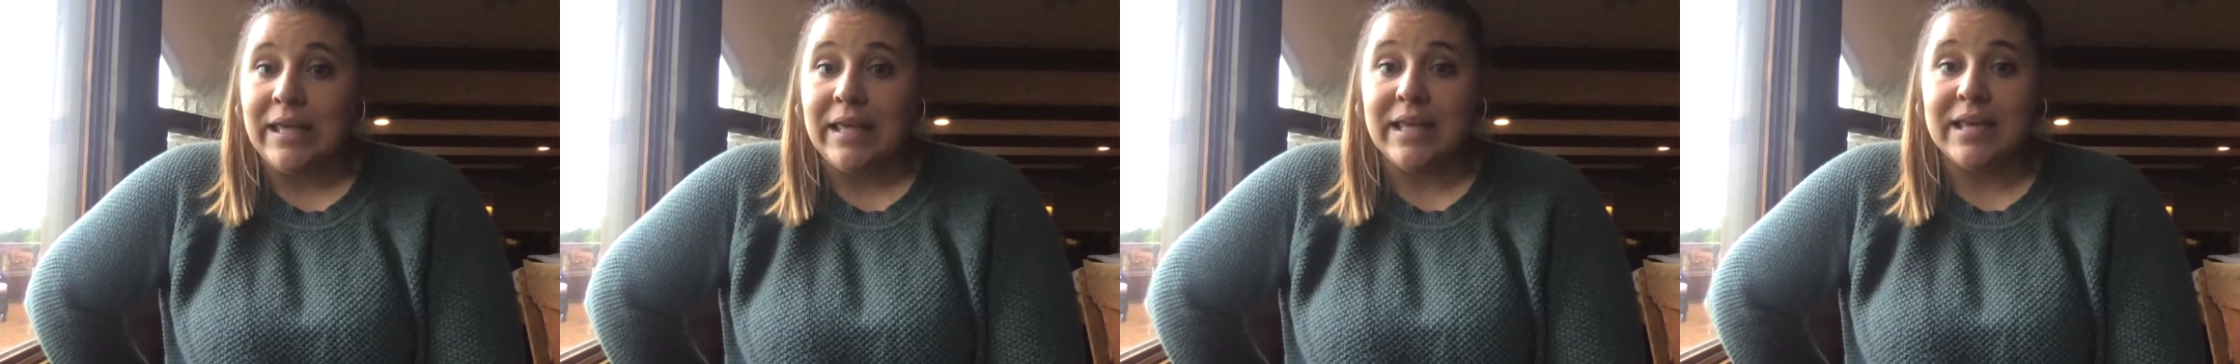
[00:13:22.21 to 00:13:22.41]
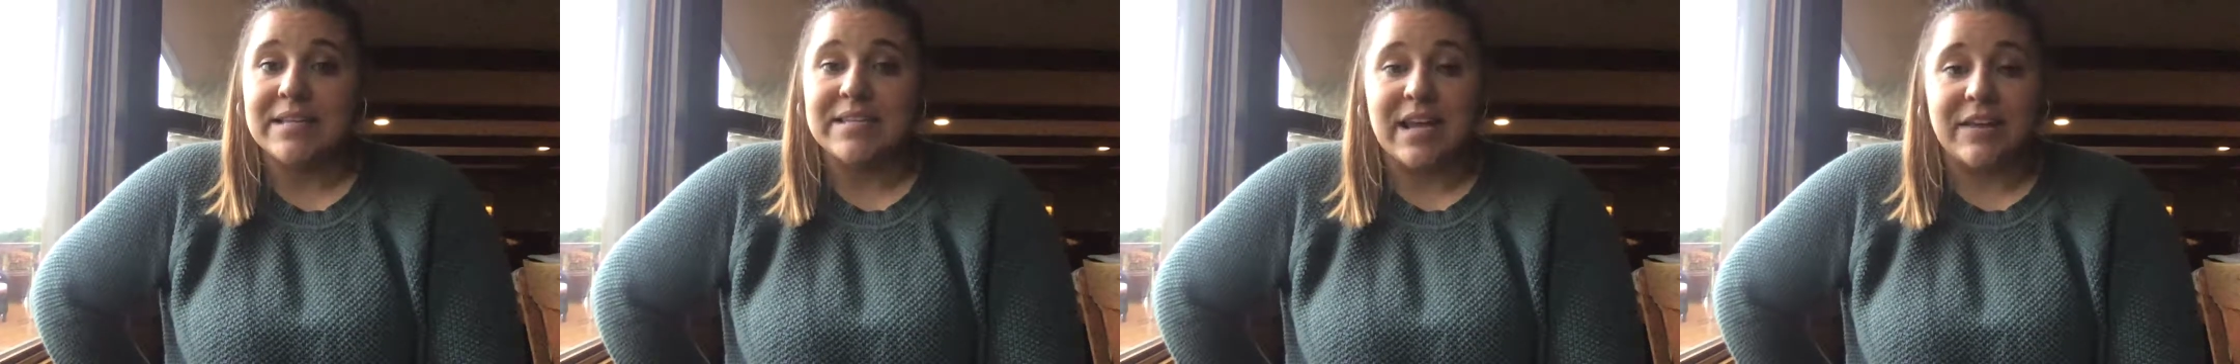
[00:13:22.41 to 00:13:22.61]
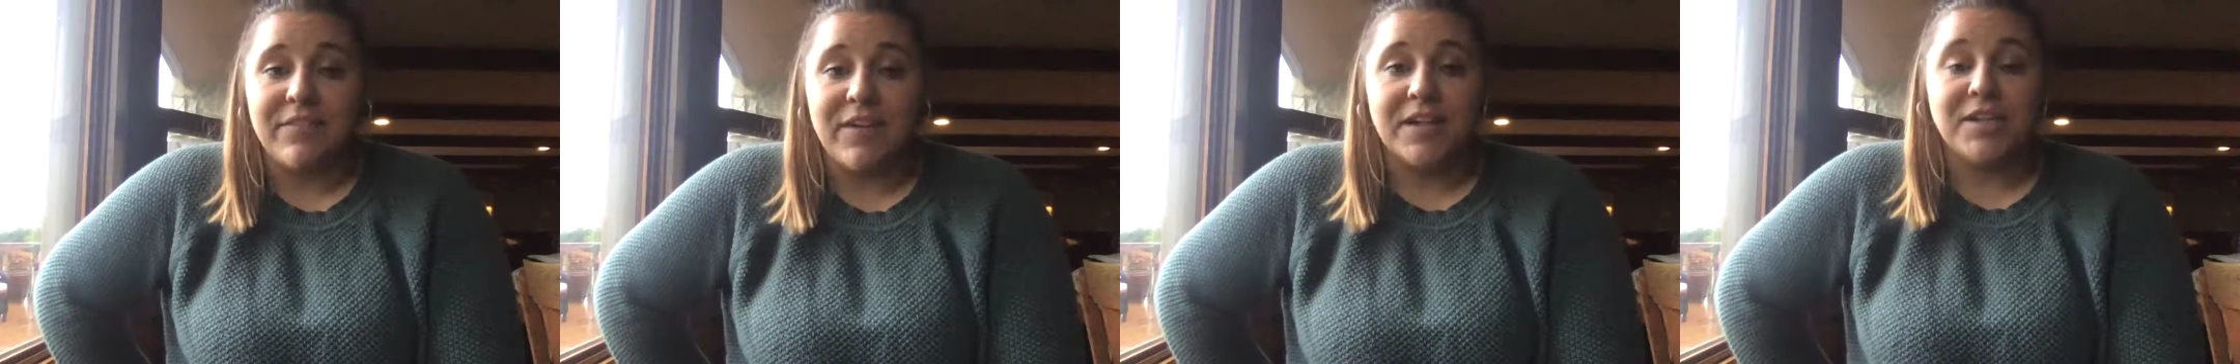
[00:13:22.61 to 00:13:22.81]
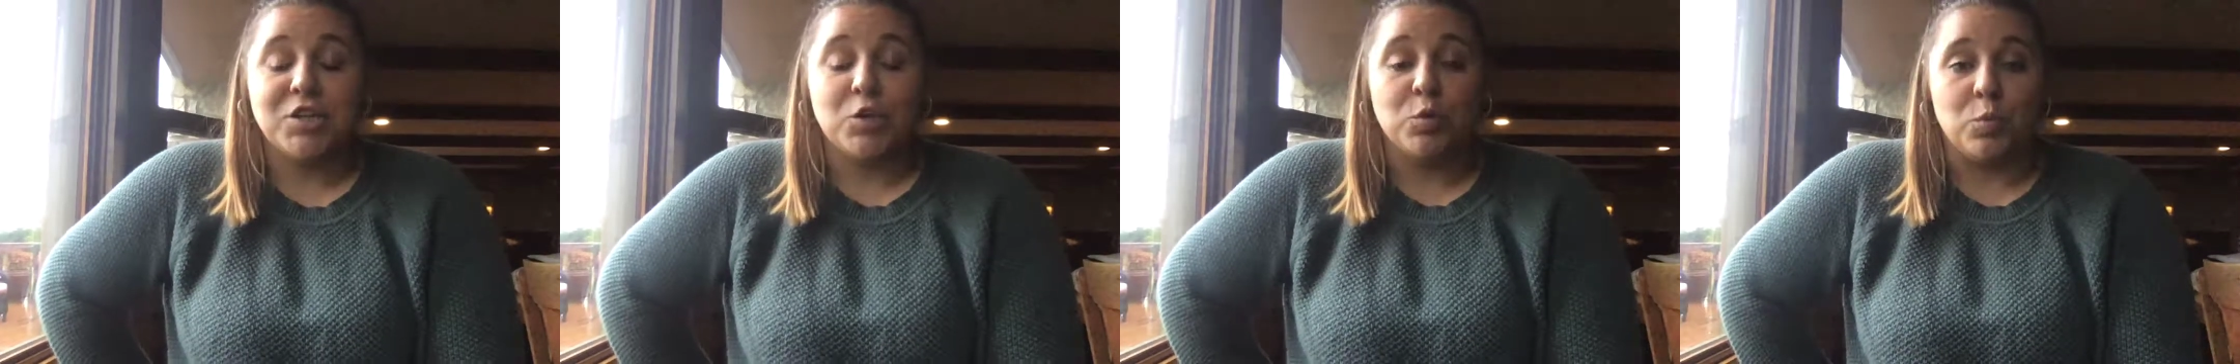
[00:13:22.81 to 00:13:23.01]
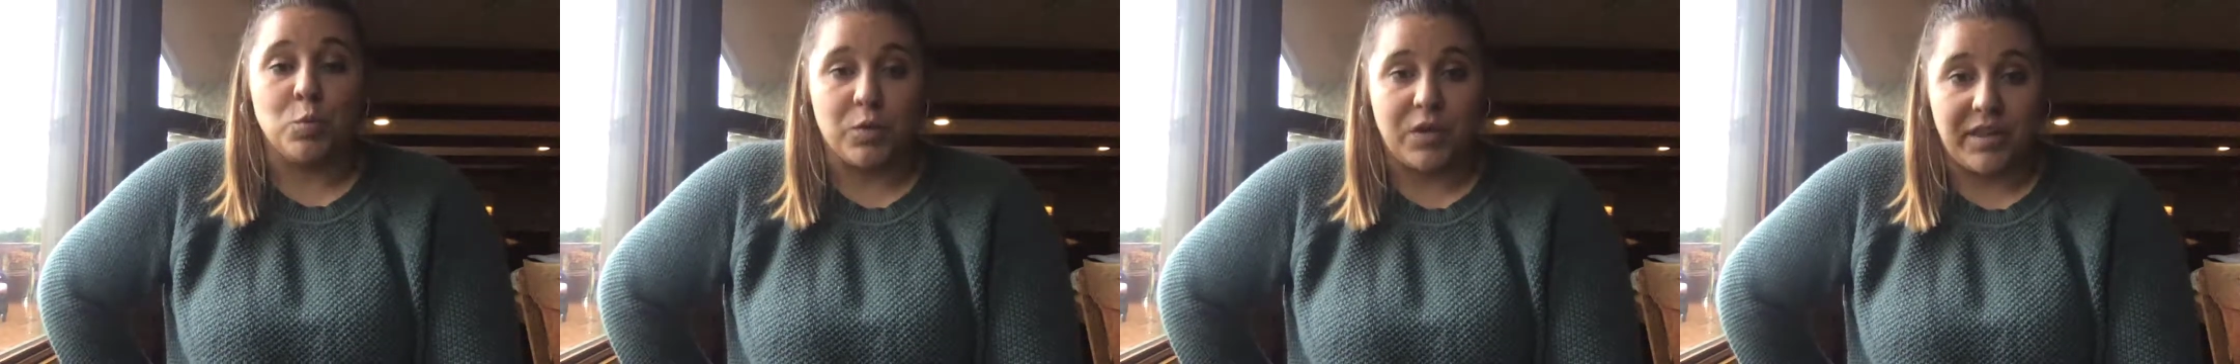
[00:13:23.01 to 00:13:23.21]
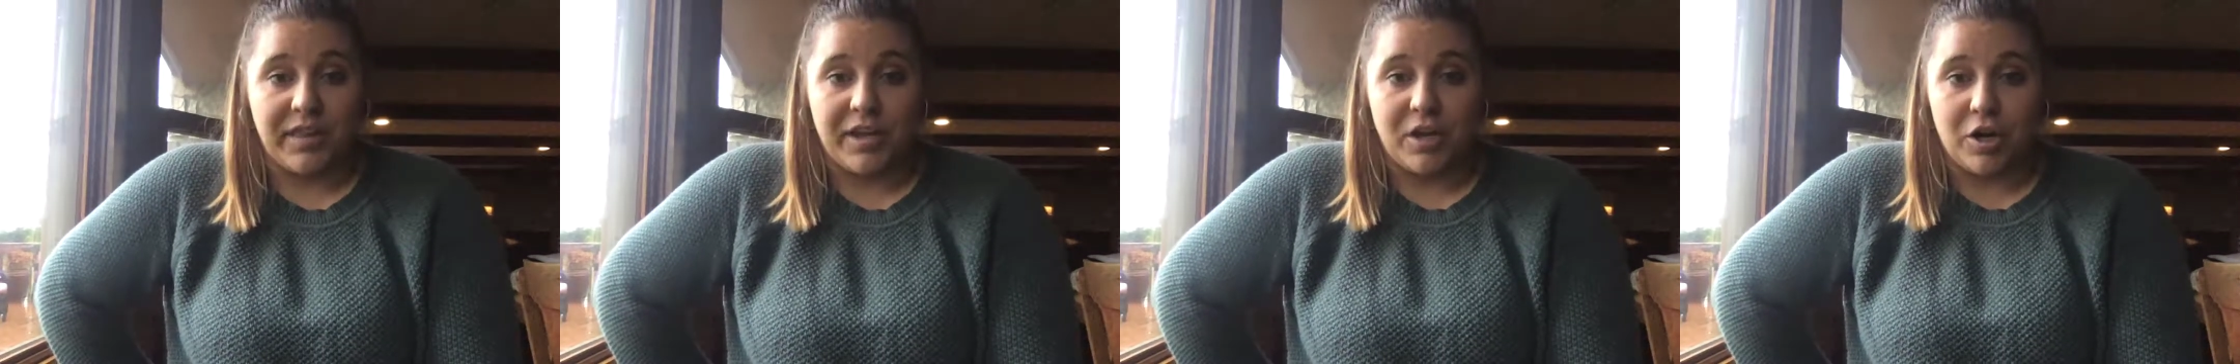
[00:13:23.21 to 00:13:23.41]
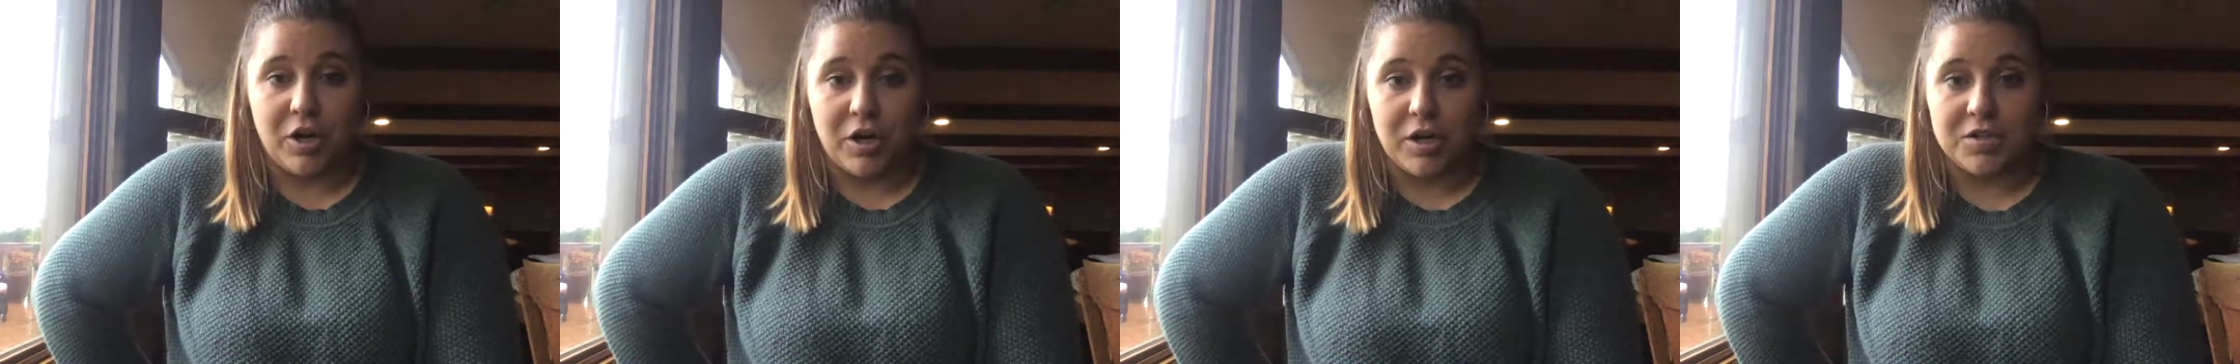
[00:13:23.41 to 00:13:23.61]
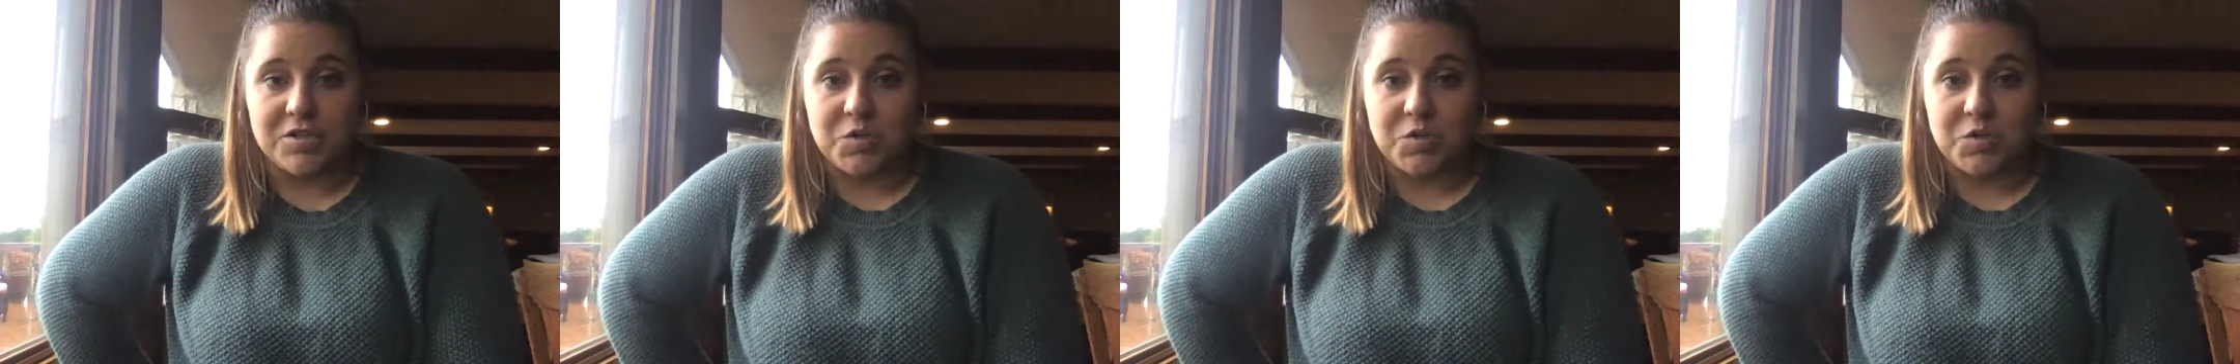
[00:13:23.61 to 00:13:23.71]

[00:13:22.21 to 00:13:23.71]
is I find it really hard